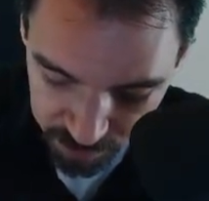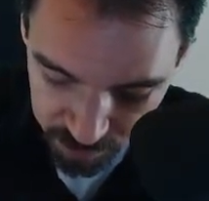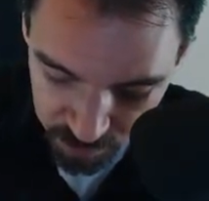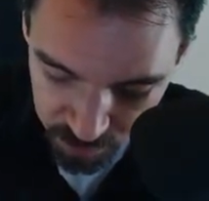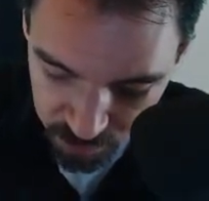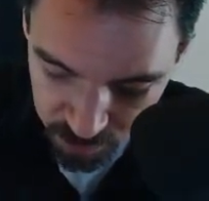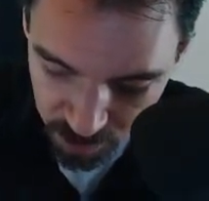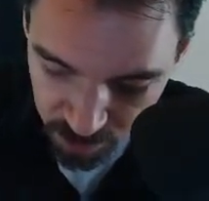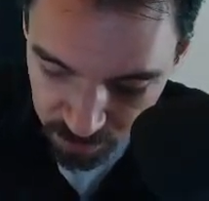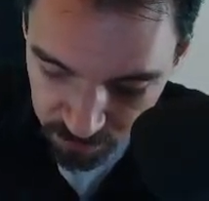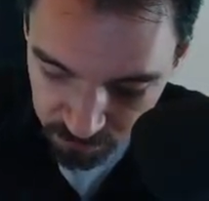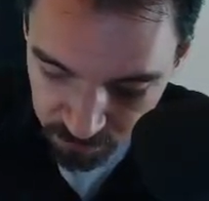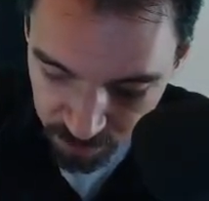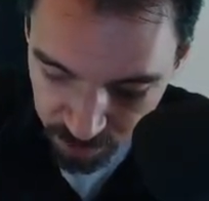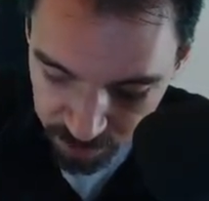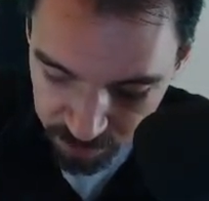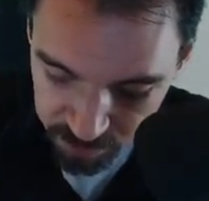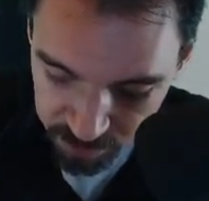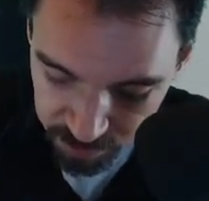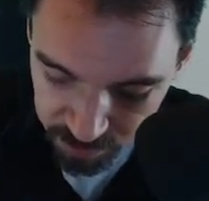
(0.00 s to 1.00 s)
J of
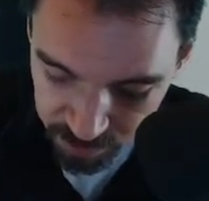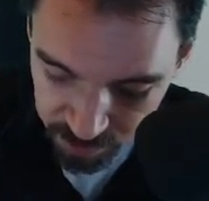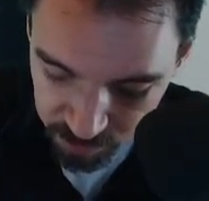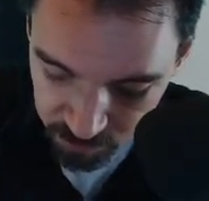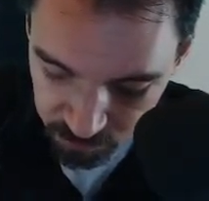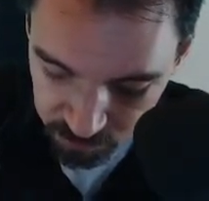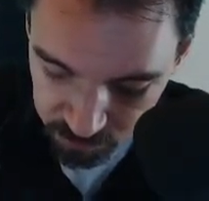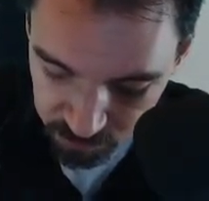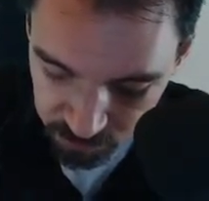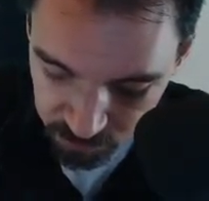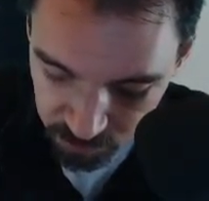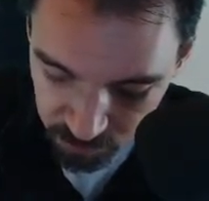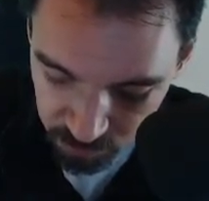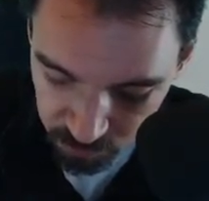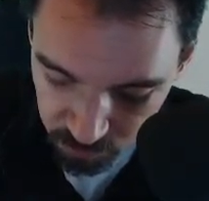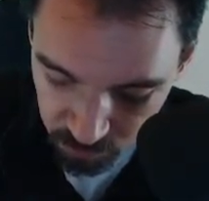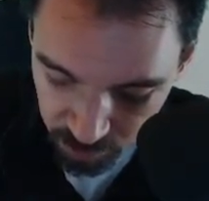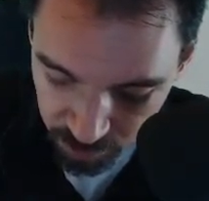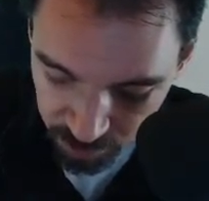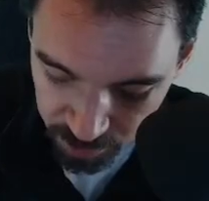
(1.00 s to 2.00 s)
x is equal to
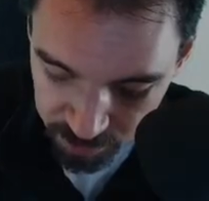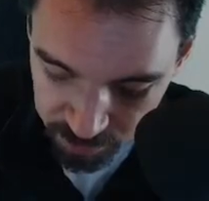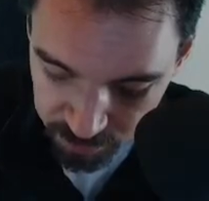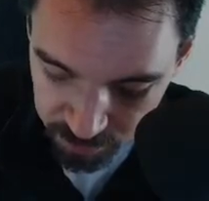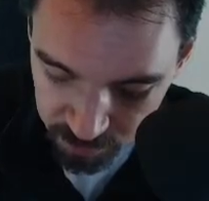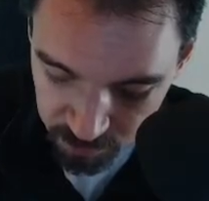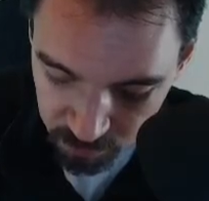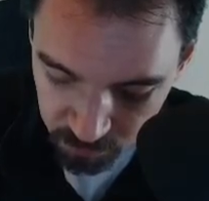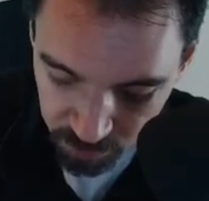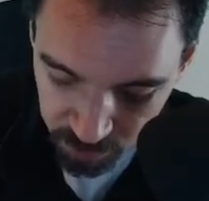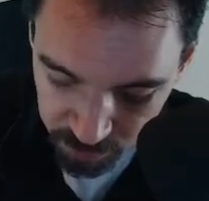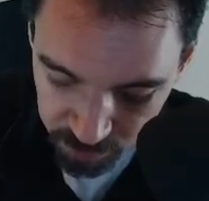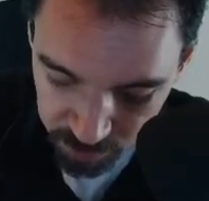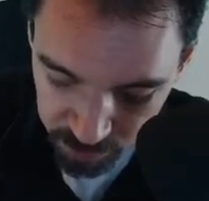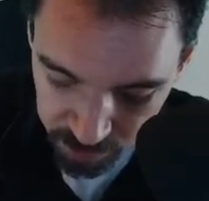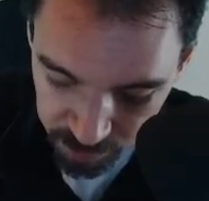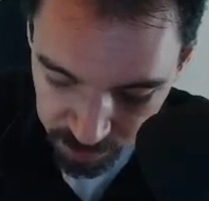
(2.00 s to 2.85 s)
2x squared.